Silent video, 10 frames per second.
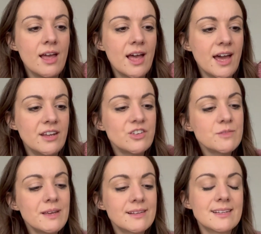and it just
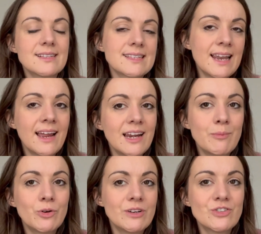makes it slightly
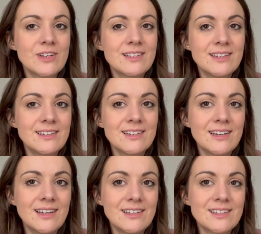more interesting to
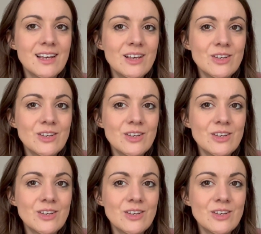knit.